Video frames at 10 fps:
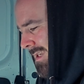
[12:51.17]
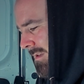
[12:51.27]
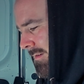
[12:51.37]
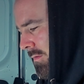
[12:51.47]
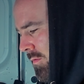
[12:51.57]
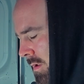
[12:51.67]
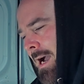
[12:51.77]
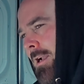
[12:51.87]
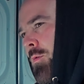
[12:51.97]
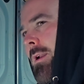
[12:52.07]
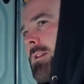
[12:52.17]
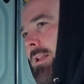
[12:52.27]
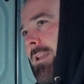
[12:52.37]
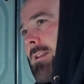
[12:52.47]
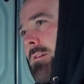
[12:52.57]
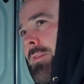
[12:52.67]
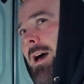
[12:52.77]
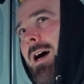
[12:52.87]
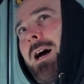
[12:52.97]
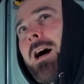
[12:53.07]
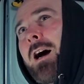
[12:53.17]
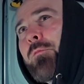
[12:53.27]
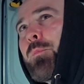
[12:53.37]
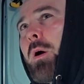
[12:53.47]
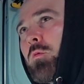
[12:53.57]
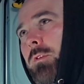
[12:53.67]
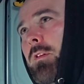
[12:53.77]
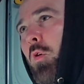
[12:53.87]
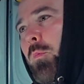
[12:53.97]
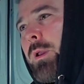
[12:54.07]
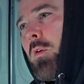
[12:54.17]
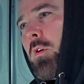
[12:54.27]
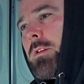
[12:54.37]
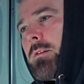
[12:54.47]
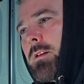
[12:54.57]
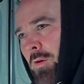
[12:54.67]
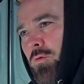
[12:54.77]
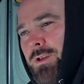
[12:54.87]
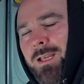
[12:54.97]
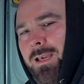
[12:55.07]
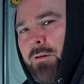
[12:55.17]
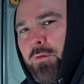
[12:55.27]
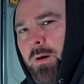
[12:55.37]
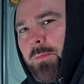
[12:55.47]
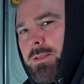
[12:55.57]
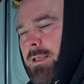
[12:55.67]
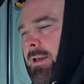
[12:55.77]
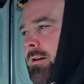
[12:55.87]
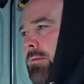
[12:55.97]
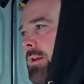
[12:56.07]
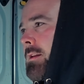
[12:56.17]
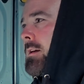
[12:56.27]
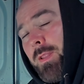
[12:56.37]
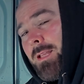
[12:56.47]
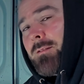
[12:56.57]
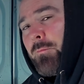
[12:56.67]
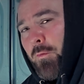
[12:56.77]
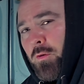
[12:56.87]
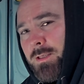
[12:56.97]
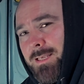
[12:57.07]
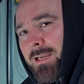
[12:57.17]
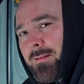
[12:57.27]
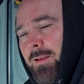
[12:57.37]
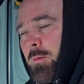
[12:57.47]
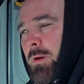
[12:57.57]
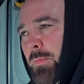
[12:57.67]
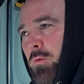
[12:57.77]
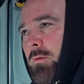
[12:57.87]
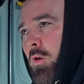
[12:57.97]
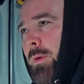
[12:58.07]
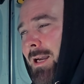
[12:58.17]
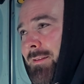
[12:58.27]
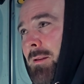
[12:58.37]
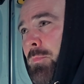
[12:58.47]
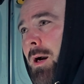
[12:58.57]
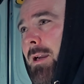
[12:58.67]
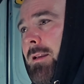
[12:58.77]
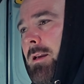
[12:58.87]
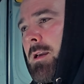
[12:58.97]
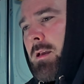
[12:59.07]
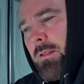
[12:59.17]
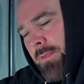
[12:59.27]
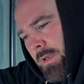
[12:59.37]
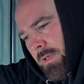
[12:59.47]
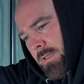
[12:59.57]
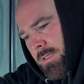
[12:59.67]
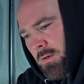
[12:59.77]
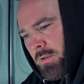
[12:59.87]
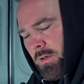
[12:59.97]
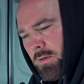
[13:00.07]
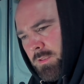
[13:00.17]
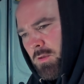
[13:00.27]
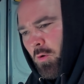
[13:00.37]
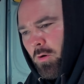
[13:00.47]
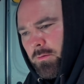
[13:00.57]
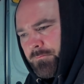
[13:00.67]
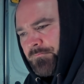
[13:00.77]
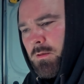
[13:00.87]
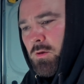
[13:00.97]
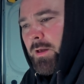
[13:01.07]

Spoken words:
ideal. I quite like that I've built Dobby on tools you can get from Amazon kind of thing. But then for the second time when I built Dobby, I did buy the circular saw so